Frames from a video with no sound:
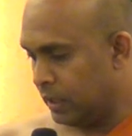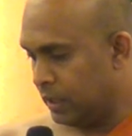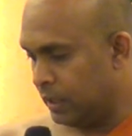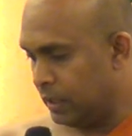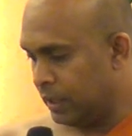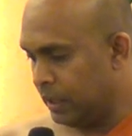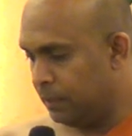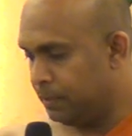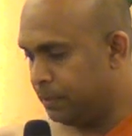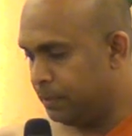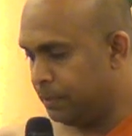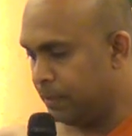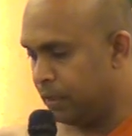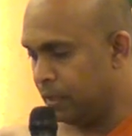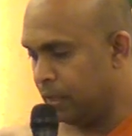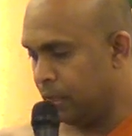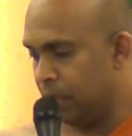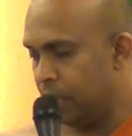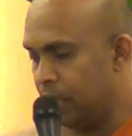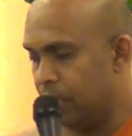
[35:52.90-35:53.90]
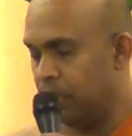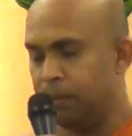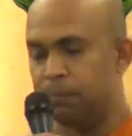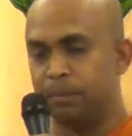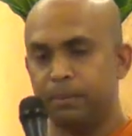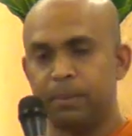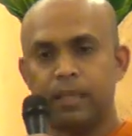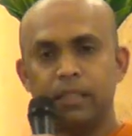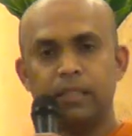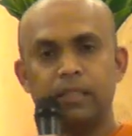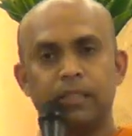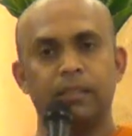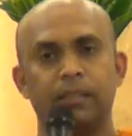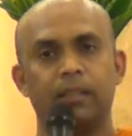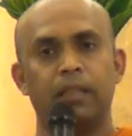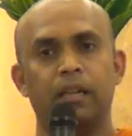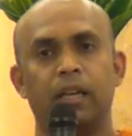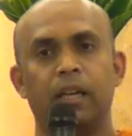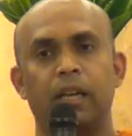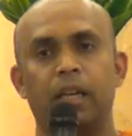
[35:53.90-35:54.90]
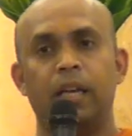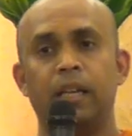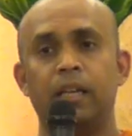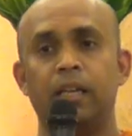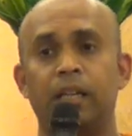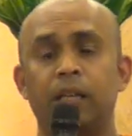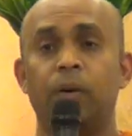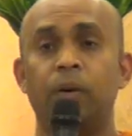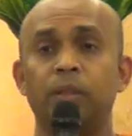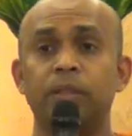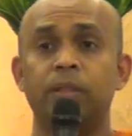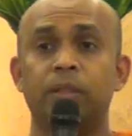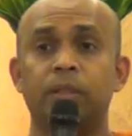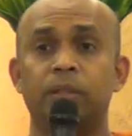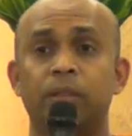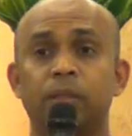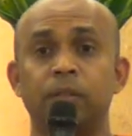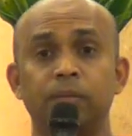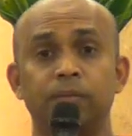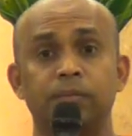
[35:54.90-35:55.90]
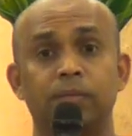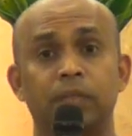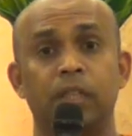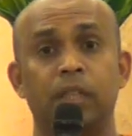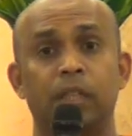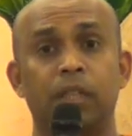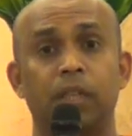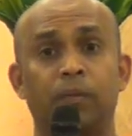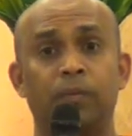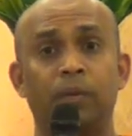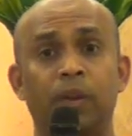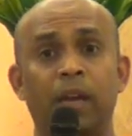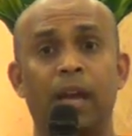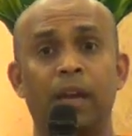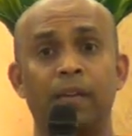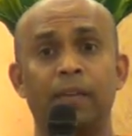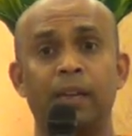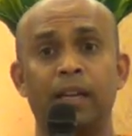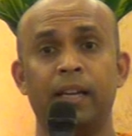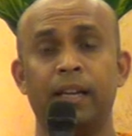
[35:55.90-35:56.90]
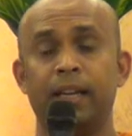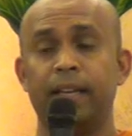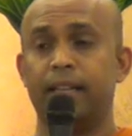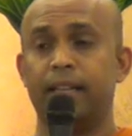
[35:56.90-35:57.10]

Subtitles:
deep in breath, and also if you're having